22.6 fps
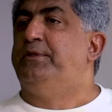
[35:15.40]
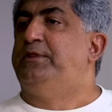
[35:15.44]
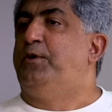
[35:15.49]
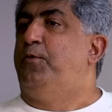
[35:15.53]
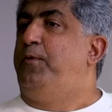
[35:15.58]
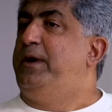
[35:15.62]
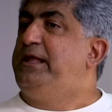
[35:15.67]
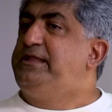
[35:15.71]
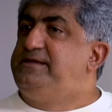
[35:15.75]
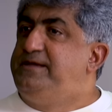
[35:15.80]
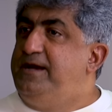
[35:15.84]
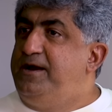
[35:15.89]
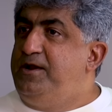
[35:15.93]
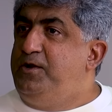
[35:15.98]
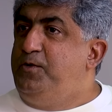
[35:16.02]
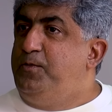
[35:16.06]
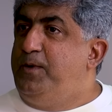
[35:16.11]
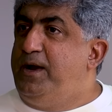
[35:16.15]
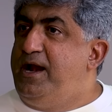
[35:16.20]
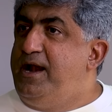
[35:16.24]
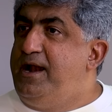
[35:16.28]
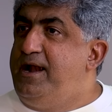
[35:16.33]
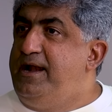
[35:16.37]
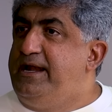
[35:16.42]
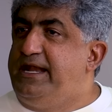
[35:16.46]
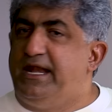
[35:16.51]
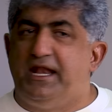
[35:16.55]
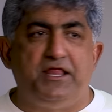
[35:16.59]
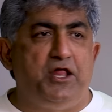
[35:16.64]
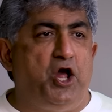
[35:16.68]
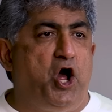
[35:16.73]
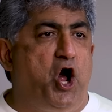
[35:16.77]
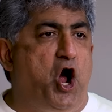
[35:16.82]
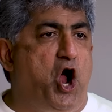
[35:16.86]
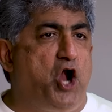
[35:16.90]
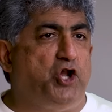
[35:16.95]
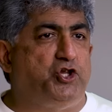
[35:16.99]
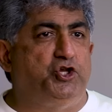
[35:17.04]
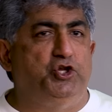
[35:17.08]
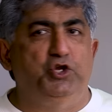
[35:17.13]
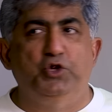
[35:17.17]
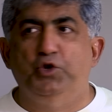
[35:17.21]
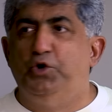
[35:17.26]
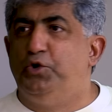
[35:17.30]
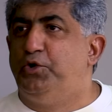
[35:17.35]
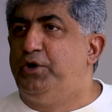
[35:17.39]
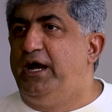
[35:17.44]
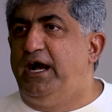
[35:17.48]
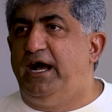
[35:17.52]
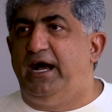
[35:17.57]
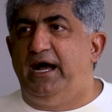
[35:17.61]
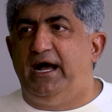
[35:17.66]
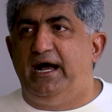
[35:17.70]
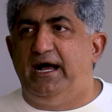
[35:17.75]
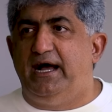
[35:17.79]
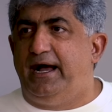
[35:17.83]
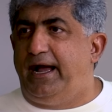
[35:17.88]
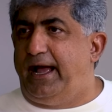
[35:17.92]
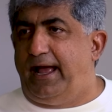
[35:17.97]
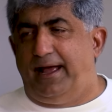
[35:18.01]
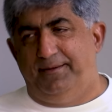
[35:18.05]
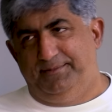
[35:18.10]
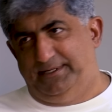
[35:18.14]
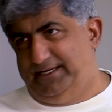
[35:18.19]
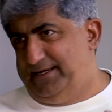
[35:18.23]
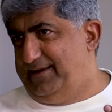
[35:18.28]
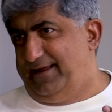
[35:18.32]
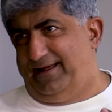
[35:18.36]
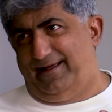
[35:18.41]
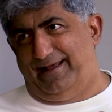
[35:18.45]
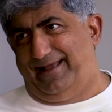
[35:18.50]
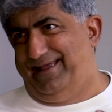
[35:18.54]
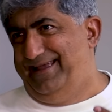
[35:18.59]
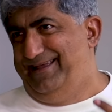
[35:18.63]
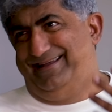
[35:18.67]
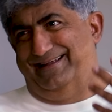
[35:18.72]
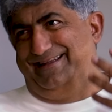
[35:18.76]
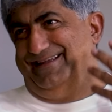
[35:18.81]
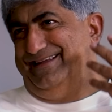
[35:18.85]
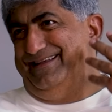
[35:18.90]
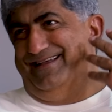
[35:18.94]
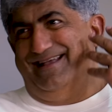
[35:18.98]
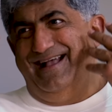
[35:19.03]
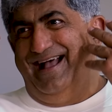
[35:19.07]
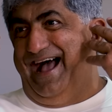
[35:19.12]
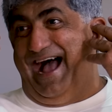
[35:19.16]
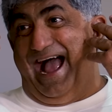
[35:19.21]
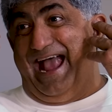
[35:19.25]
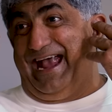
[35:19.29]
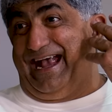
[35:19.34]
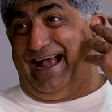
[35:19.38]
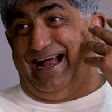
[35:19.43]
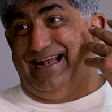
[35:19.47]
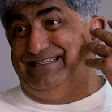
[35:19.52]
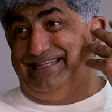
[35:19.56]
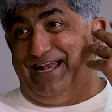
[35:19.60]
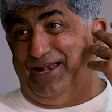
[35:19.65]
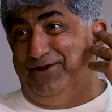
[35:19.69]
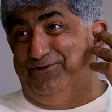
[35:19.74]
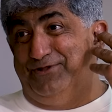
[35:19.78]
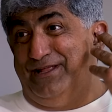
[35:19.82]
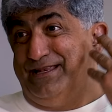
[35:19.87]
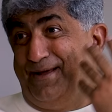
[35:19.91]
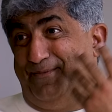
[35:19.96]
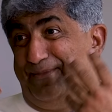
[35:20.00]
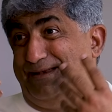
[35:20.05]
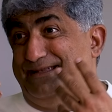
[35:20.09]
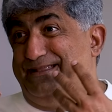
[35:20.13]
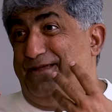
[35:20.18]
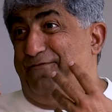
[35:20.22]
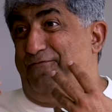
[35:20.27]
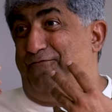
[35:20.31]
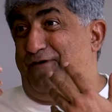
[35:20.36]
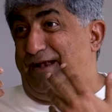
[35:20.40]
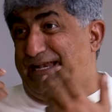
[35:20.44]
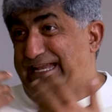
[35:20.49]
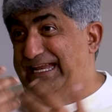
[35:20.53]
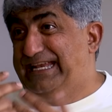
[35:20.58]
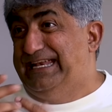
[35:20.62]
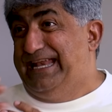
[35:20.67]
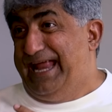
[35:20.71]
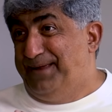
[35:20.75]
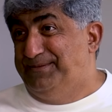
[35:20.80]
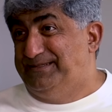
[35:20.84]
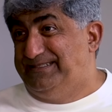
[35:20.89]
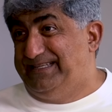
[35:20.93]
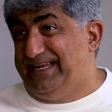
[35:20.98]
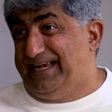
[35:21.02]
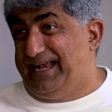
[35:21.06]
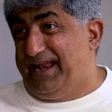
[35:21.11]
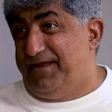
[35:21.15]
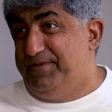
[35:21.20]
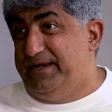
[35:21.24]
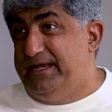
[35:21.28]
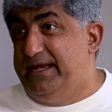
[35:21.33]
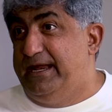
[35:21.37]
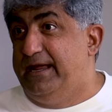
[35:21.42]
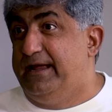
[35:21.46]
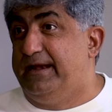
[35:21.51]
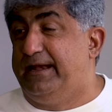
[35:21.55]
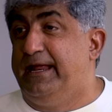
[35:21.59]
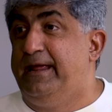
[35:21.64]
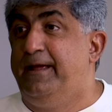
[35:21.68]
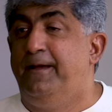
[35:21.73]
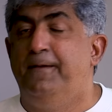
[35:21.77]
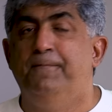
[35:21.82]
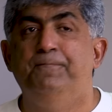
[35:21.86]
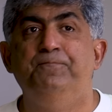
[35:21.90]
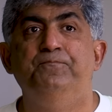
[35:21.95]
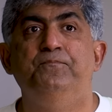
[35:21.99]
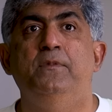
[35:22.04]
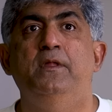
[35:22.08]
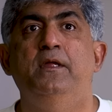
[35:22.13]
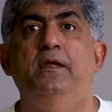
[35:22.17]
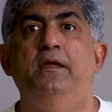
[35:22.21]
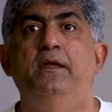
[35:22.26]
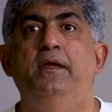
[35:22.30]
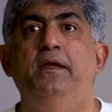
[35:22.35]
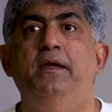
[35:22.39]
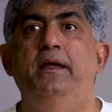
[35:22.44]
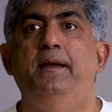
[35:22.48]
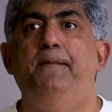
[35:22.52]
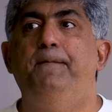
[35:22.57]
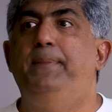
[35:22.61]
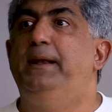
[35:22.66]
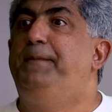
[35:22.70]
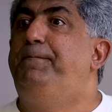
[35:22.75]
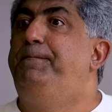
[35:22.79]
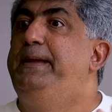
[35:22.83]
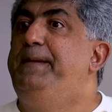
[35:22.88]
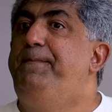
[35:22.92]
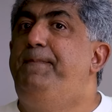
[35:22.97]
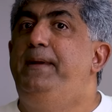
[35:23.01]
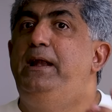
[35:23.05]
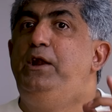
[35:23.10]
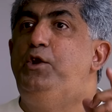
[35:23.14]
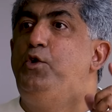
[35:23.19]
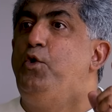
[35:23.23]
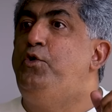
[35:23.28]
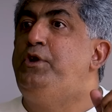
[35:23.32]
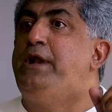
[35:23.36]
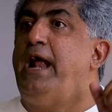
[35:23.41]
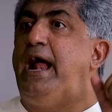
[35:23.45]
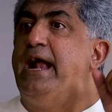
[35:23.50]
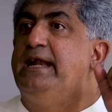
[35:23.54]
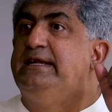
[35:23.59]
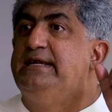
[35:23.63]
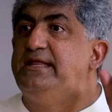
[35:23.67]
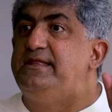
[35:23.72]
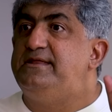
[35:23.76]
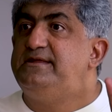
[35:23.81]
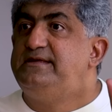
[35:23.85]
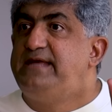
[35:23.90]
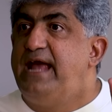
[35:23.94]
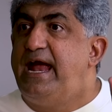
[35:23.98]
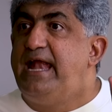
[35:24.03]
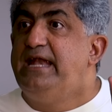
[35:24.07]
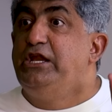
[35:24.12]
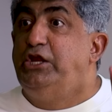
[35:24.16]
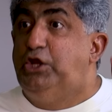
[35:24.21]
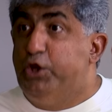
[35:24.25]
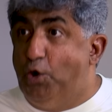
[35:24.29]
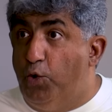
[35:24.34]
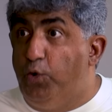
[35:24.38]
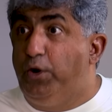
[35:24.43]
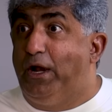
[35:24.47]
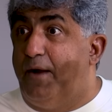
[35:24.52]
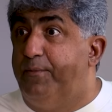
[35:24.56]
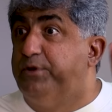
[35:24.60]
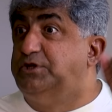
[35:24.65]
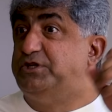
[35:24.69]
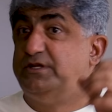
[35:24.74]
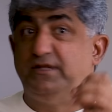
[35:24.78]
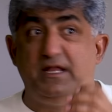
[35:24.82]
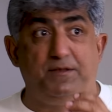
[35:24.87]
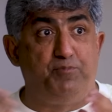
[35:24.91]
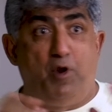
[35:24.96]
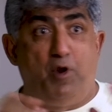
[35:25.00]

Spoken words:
in the Western world, it is hot yoga. I mean, I can't tell you the funny names that I've been hearing. But people don't understand yoga, which is